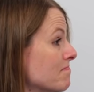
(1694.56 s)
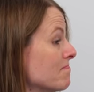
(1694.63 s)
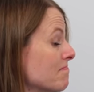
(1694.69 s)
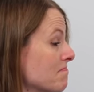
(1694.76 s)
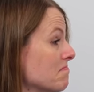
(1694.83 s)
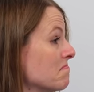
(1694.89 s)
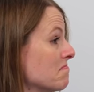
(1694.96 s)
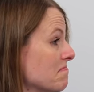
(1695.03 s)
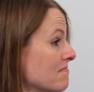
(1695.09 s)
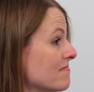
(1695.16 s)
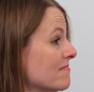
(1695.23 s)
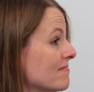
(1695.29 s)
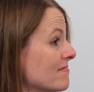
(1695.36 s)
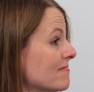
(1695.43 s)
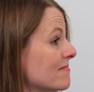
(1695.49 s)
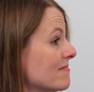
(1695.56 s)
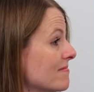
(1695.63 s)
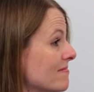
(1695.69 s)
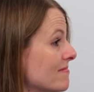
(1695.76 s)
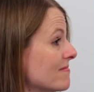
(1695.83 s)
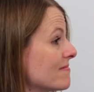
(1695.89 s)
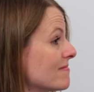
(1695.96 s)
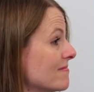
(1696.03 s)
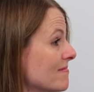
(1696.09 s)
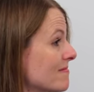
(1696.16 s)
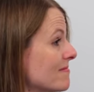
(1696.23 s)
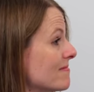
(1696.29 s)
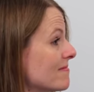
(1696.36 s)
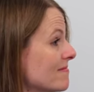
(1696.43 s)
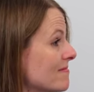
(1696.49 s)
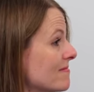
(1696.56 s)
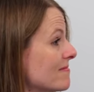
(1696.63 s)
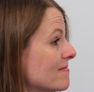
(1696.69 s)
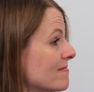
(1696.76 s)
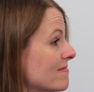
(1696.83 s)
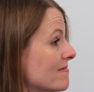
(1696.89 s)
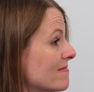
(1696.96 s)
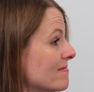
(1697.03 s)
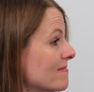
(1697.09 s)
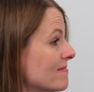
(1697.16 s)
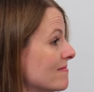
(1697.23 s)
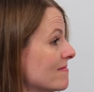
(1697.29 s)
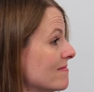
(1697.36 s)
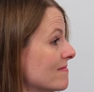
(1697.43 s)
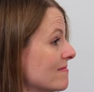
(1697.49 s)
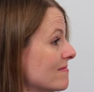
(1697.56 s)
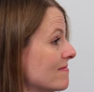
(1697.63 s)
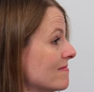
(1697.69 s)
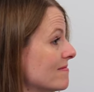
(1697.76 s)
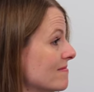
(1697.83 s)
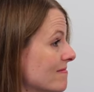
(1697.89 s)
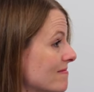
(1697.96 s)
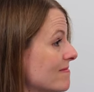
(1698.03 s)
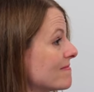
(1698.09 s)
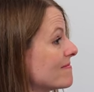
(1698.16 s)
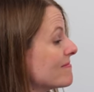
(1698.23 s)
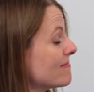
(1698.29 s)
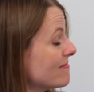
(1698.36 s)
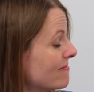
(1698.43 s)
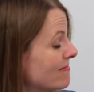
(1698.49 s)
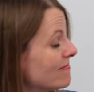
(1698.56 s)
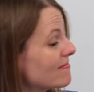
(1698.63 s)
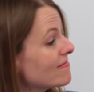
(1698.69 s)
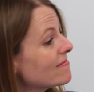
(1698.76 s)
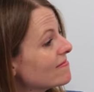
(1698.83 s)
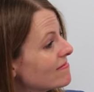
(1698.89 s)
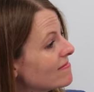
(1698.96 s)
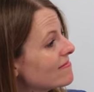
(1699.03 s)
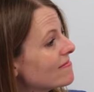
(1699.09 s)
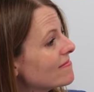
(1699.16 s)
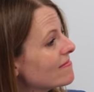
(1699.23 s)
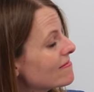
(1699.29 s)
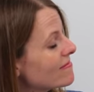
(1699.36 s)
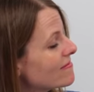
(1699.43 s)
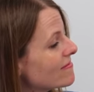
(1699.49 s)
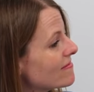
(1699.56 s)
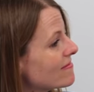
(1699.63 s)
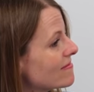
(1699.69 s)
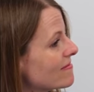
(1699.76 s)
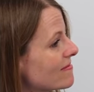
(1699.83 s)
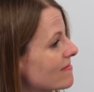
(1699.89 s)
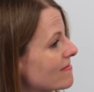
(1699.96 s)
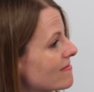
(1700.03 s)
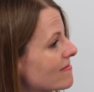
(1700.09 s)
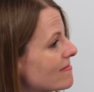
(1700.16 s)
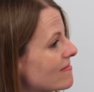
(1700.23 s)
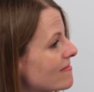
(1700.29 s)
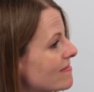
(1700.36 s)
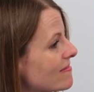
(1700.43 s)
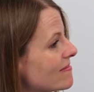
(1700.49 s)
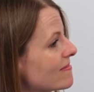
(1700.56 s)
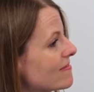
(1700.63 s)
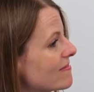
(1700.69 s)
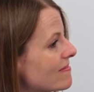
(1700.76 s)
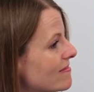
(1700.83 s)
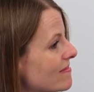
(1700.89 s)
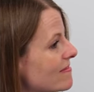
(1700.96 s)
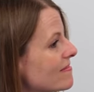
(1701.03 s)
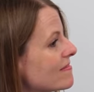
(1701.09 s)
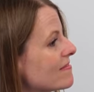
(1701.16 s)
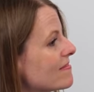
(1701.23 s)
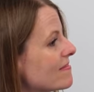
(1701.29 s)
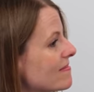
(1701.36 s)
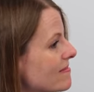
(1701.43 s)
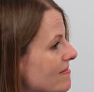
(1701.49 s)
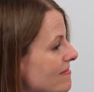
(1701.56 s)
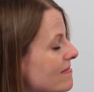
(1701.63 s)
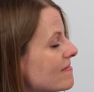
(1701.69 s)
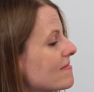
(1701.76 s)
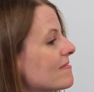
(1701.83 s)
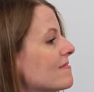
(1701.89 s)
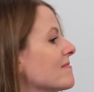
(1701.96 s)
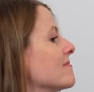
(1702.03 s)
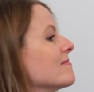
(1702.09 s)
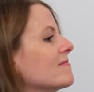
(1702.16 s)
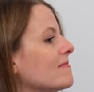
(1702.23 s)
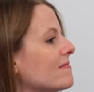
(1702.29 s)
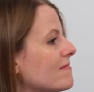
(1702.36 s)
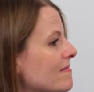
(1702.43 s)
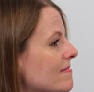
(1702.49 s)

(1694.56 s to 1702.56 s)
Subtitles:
[no speech]